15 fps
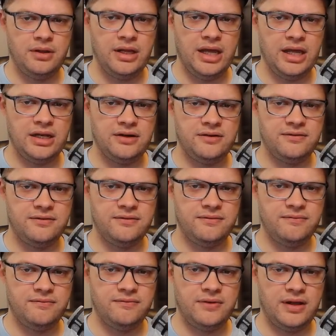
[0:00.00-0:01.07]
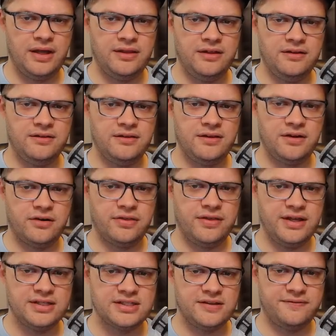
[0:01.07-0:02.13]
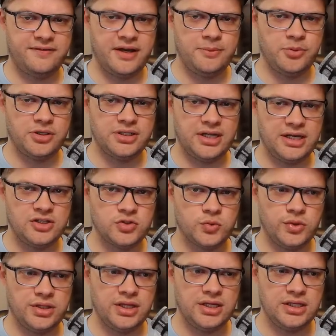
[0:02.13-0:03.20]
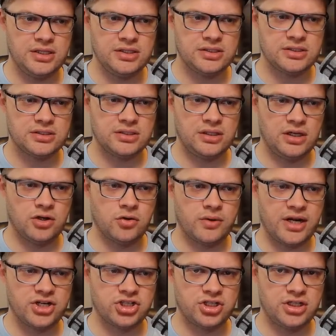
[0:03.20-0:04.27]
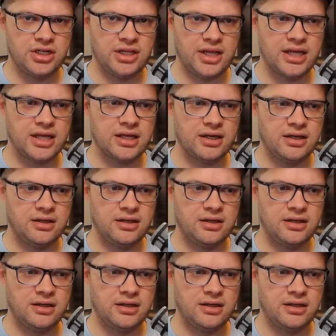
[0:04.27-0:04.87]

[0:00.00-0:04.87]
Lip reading: And I think there are things that Viper does with his aggression and like